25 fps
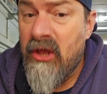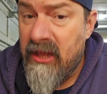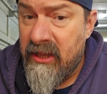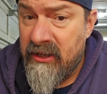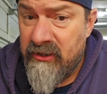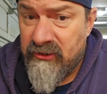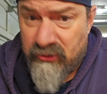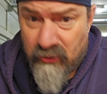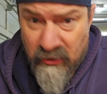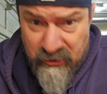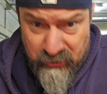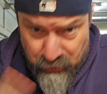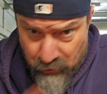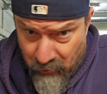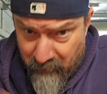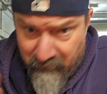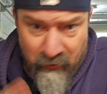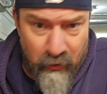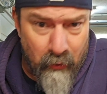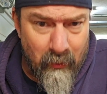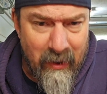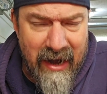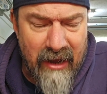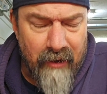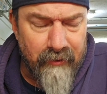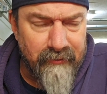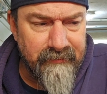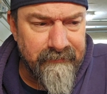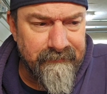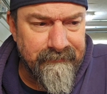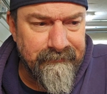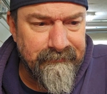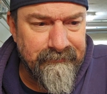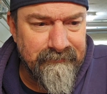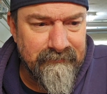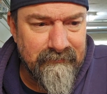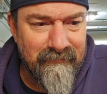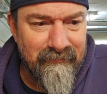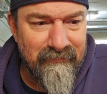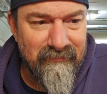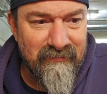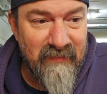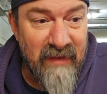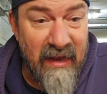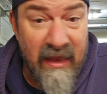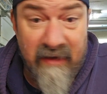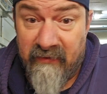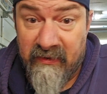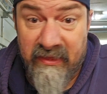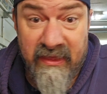So I drove it around.
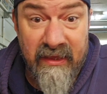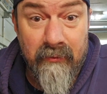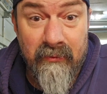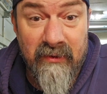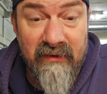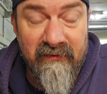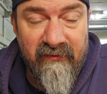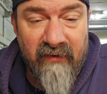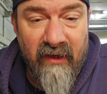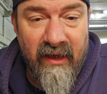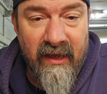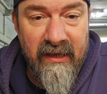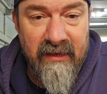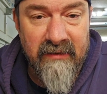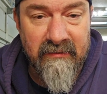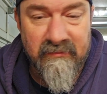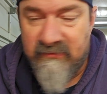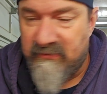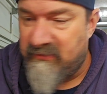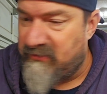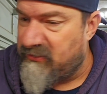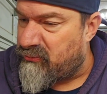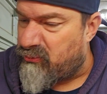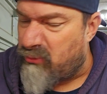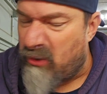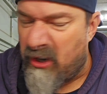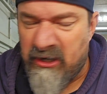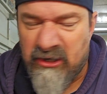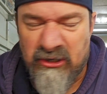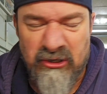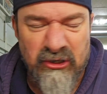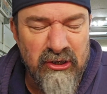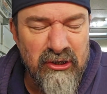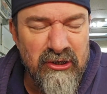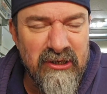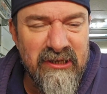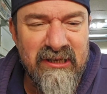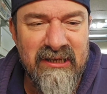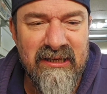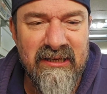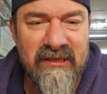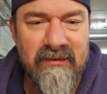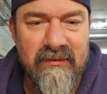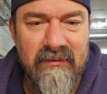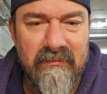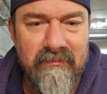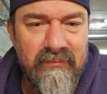Everything went fine. It's running good.